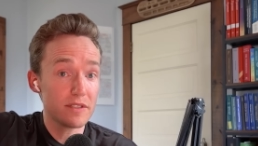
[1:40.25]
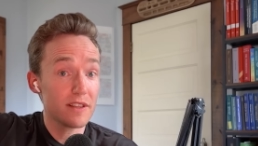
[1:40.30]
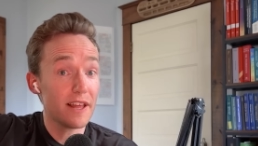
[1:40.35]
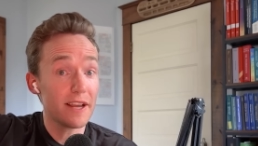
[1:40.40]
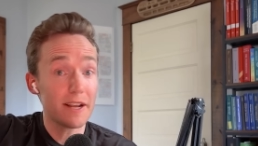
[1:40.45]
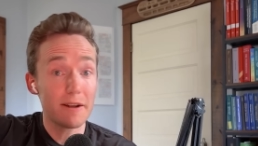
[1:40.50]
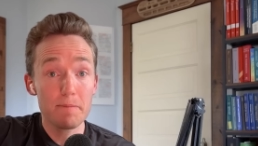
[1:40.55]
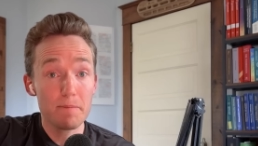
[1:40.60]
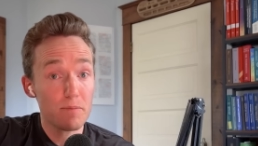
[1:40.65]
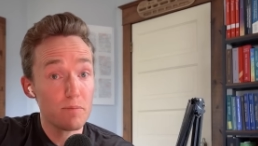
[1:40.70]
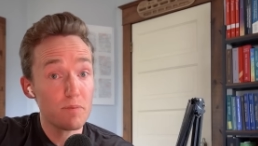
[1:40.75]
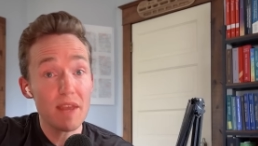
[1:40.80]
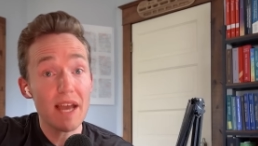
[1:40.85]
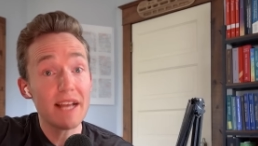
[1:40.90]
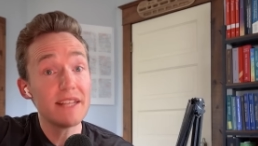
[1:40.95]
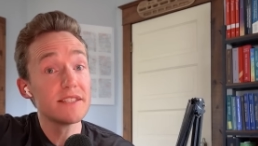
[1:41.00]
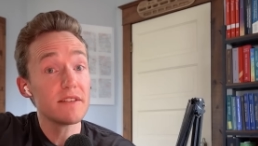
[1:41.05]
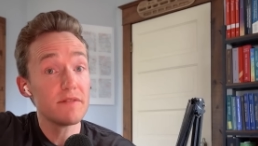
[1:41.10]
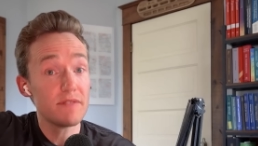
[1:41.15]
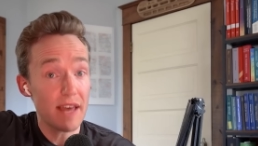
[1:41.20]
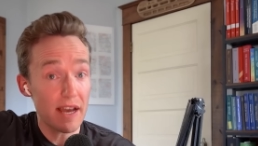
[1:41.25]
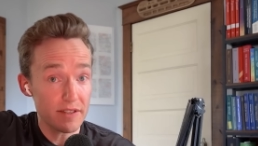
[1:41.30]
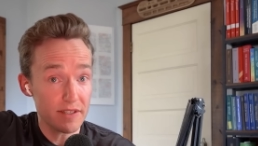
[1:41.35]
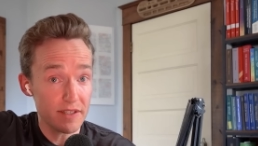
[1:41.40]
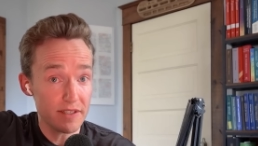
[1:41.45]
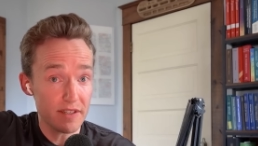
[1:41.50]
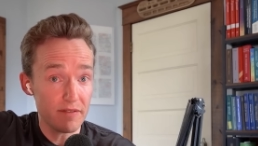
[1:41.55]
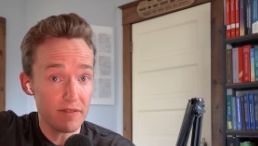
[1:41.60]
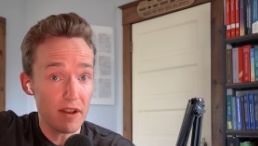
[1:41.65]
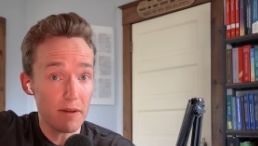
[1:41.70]
like tens of
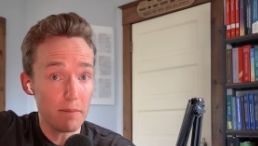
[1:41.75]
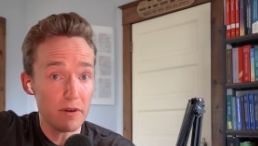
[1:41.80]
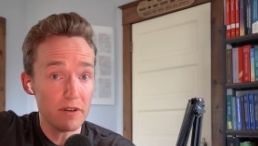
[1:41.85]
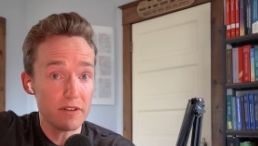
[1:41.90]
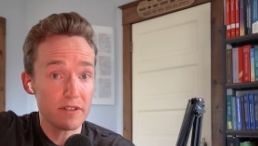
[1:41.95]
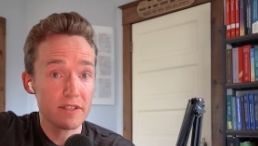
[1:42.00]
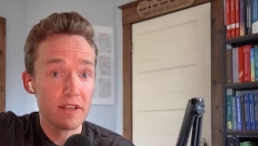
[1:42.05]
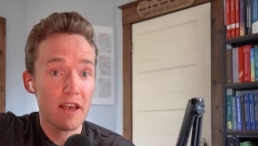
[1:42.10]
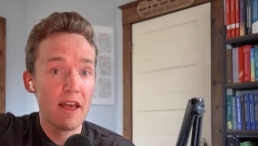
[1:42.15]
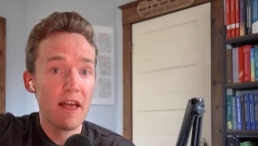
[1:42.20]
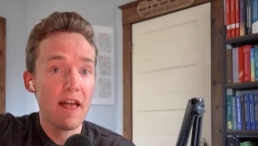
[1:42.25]
thousands of numbers.